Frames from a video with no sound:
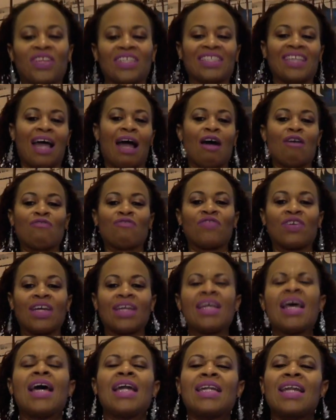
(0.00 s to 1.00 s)
this
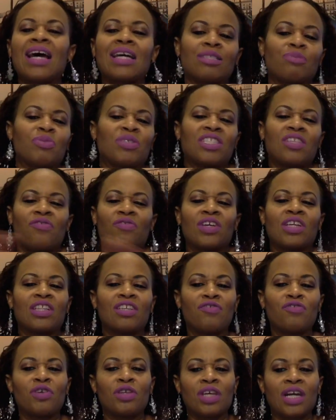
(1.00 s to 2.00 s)
outfit, not specifically
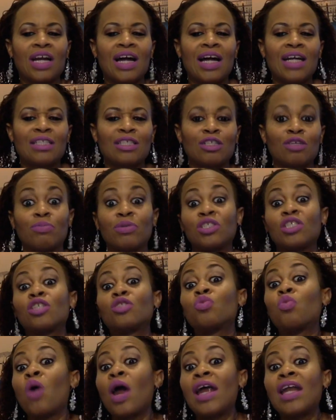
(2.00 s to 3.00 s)
for the concert, but
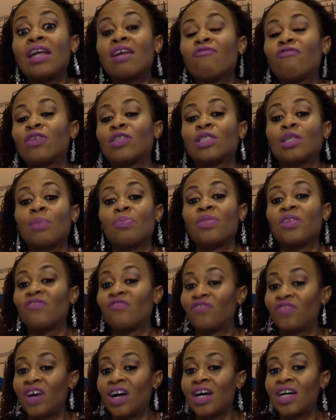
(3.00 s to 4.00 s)
just waiting for something
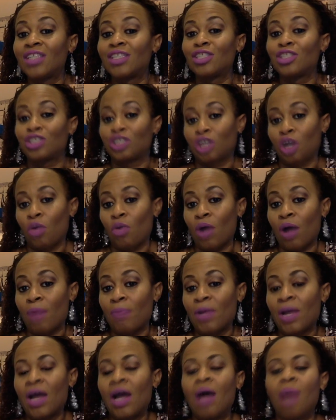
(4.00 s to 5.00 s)
fun to show up.
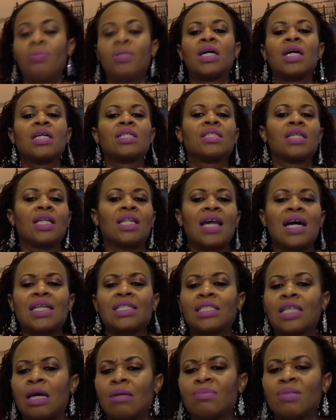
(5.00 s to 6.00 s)
Because a lot
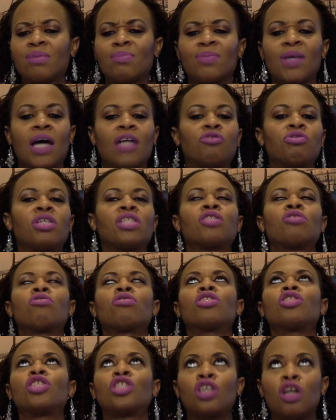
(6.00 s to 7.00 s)
of times I dress so
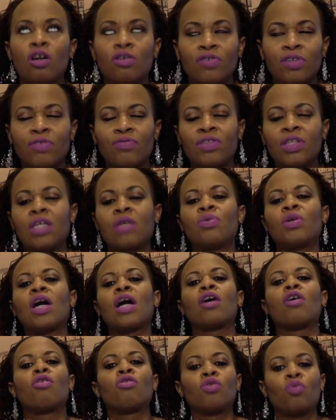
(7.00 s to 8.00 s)
conservatively when
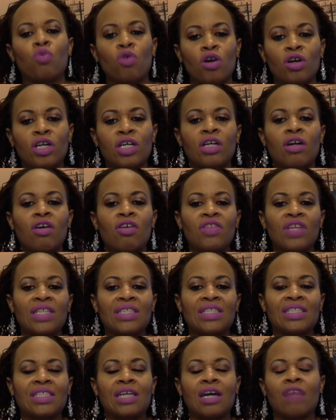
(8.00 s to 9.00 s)
I go to work and all
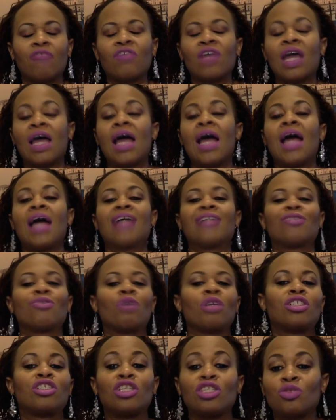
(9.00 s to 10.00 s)
that stuff. And so
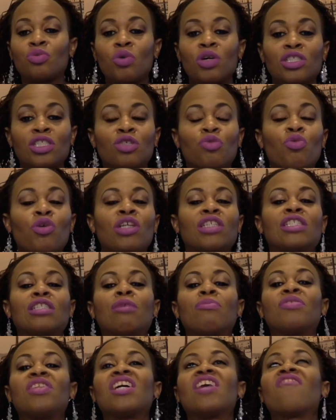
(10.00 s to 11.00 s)
I just wanted to wear
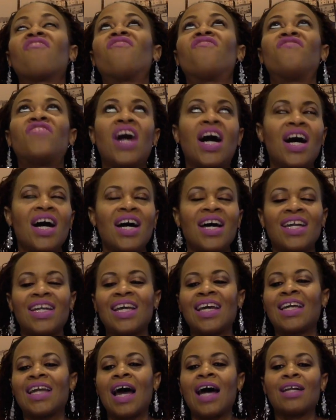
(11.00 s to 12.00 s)
something fun
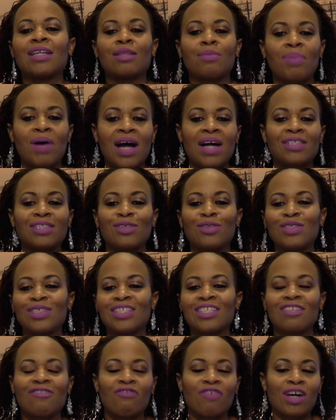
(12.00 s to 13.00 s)
and out of the box. So this
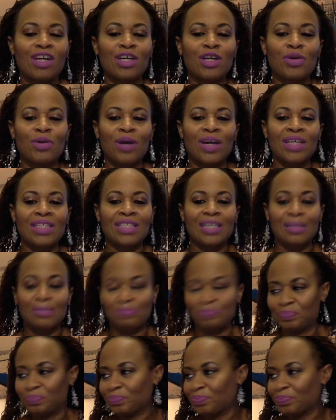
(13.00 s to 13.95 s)
is fun and crazy.